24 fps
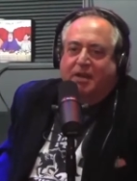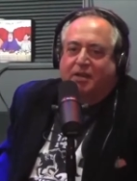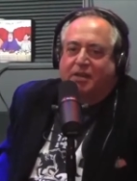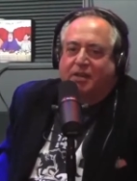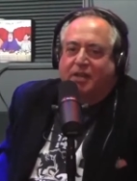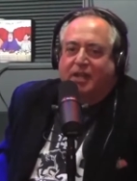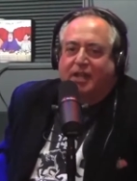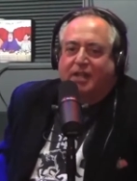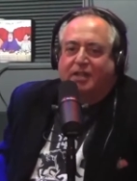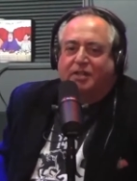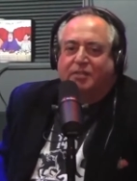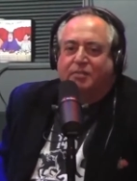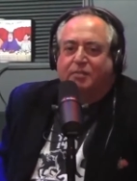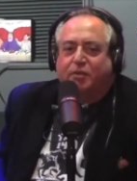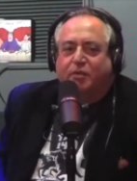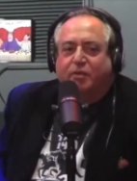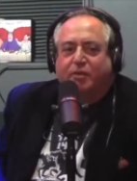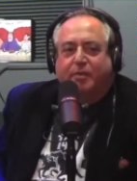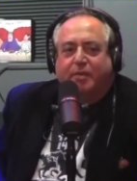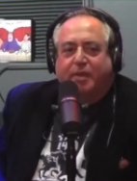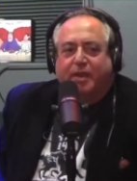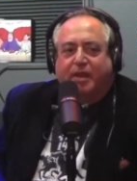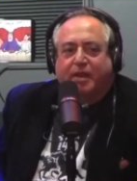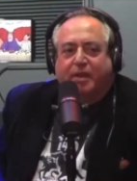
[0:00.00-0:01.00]
leagues of
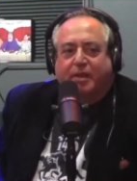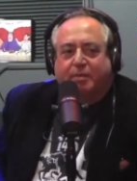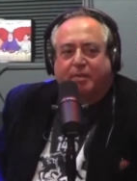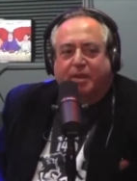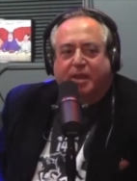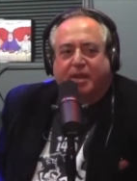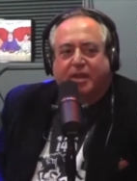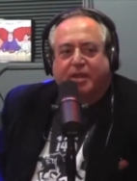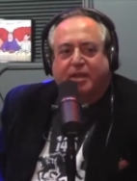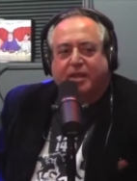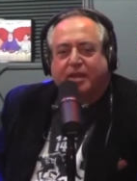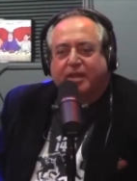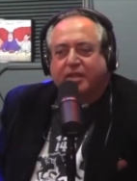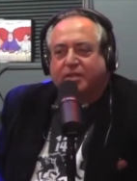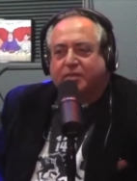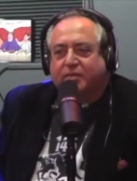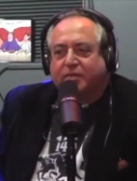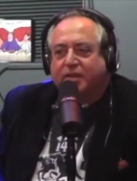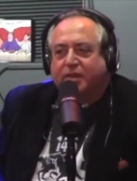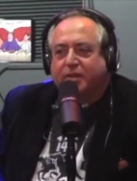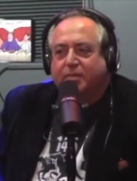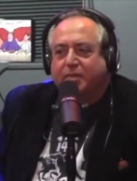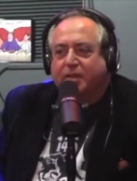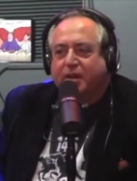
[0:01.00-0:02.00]
movie making, making lots of
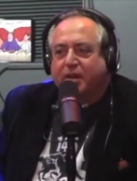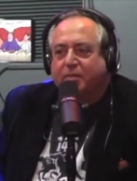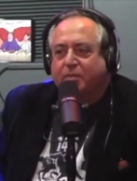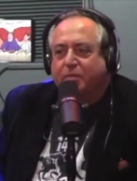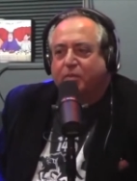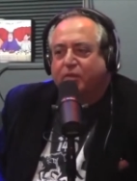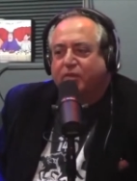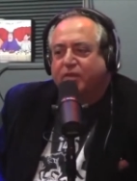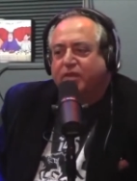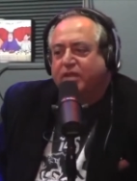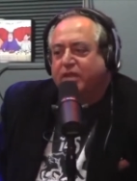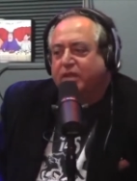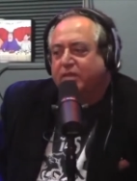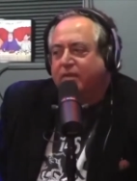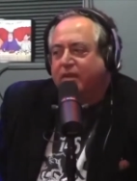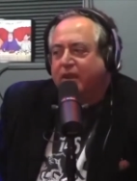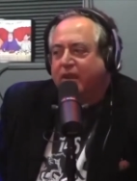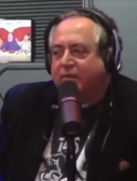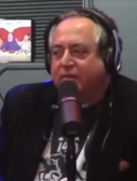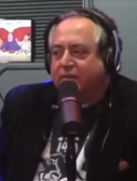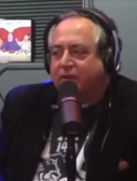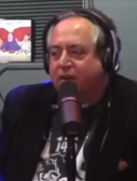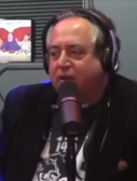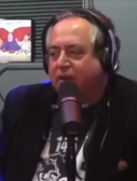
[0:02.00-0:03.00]
independent movies, never
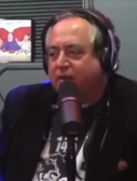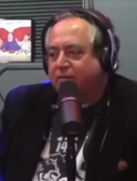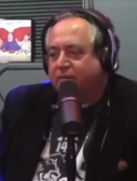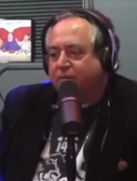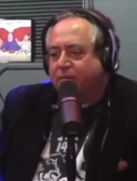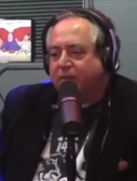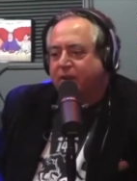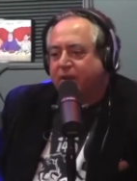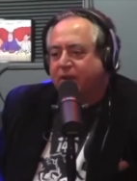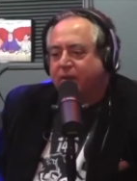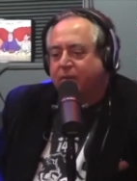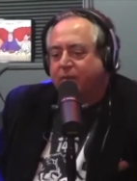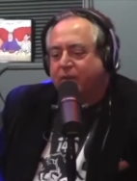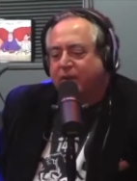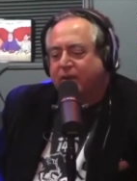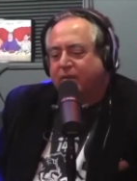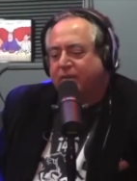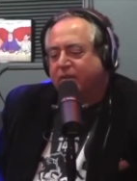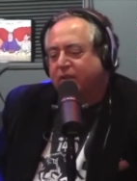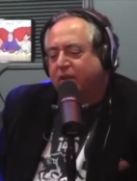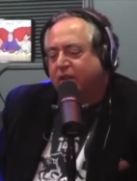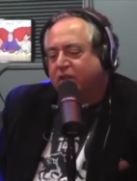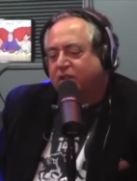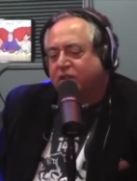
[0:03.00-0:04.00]
having enough money,
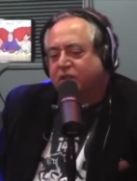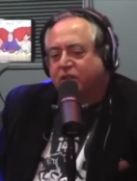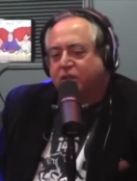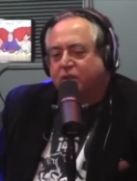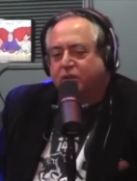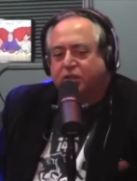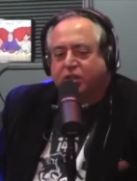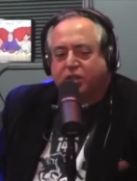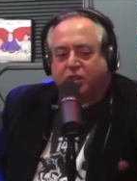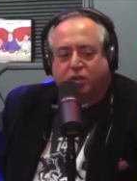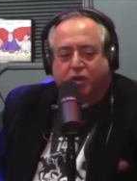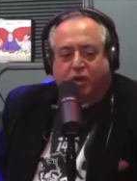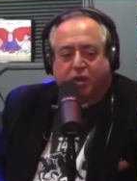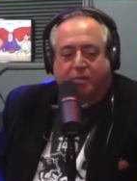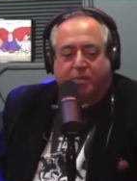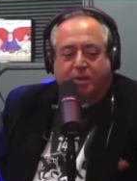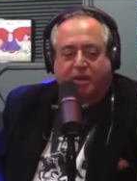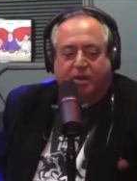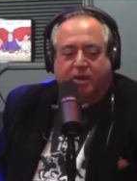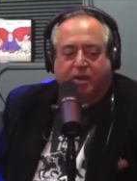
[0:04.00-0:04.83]
whatever the excuses are. But